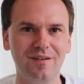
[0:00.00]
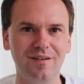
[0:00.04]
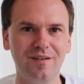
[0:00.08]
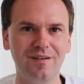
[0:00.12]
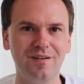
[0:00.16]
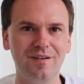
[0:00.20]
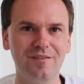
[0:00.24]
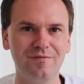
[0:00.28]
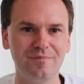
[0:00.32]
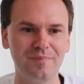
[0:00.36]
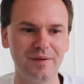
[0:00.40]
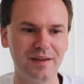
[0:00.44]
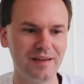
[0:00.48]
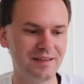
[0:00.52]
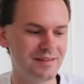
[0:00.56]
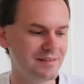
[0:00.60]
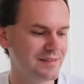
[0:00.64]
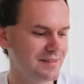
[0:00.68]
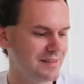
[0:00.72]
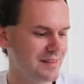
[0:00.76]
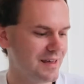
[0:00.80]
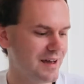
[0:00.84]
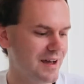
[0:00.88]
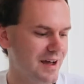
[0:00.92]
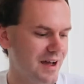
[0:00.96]
of
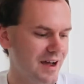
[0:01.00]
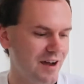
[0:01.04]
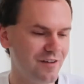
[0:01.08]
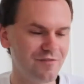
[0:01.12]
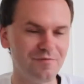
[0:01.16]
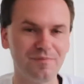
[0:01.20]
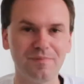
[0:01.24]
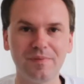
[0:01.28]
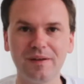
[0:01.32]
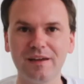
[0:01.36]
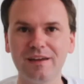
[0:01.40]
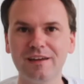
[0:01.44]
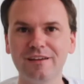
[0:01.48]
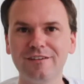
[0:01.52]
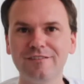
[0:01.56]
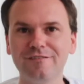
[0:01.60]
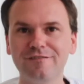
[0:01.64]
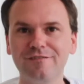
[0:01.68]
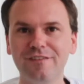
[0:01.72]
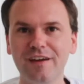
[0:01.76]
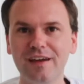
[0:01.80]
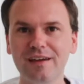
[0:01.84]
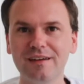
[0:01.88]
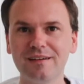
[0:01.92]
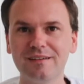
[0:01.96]
pins that have been
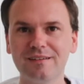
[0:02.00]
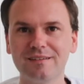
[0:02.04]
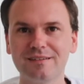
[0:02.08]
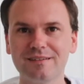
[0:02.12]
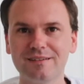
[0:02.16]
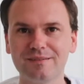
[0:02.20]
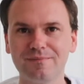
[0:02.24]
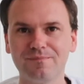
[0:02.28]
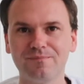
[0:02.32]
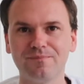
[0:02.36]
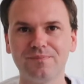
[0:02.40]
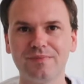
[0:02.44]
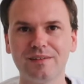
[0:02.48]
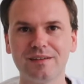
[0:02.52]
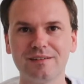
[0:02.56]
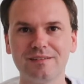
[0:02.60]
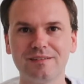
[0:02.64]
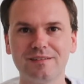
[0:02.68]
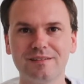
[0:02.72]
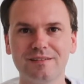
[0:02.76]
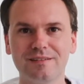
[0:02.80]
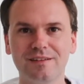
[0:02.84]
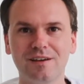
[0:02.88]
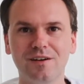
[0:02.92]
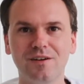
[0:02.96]
faked.
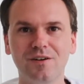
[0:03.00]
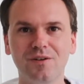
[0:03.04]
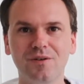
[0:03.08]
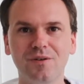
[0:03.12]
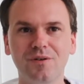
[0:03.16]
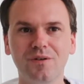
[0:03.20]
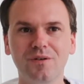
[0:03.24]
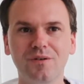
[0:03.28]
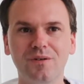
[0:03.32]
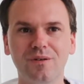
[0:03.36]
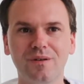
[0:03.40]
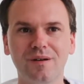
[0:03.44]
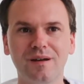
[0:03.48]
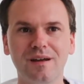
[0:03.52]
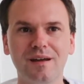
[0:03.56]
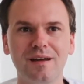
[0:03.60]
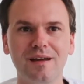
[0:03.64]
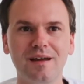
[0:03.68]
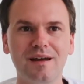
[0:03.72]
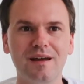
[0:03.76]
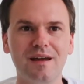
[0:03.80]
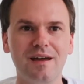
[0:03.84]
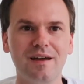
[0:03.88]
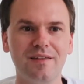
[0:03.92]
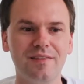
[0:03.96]
So
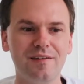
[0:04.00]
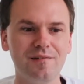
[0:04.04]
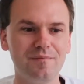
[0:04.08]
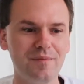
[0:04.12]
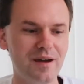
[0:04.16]
there